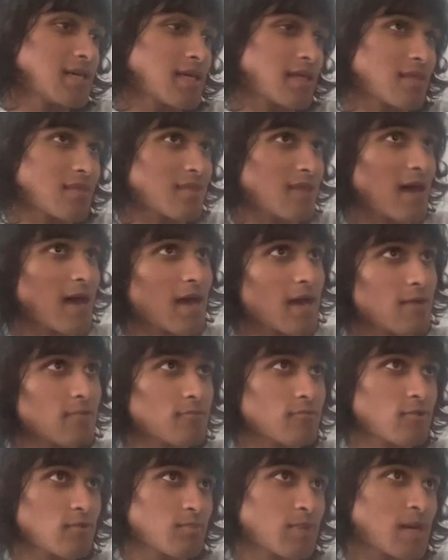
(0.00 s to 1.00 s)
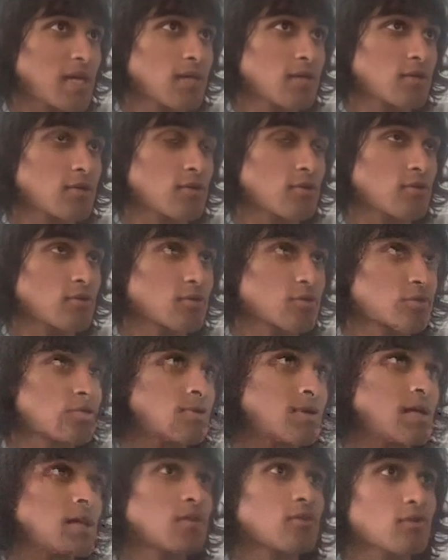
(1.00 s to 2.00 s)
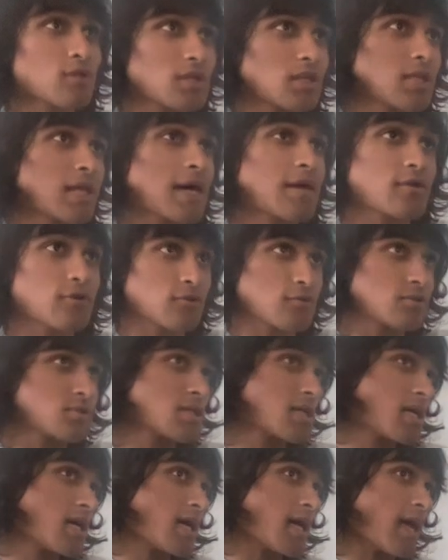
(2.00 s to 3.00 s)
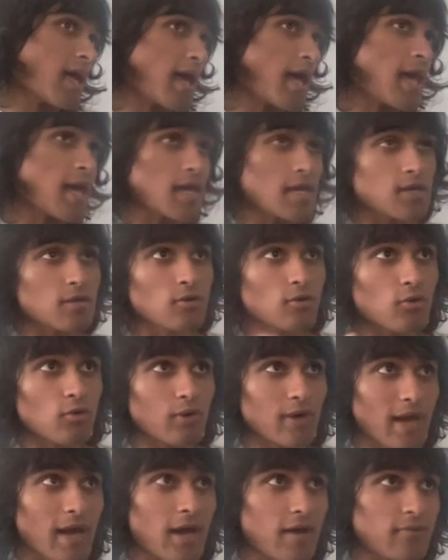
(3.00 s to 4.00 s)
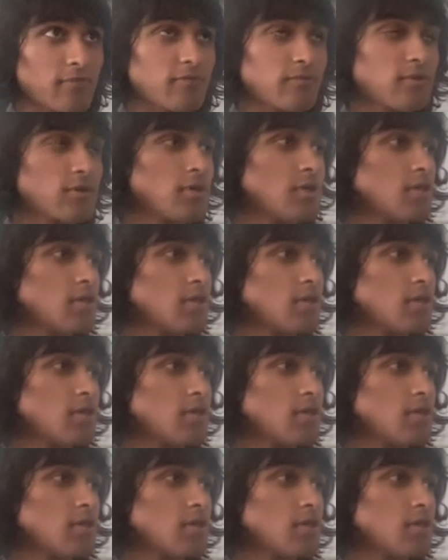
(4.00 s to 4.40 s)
that remainder to either the letters A or F,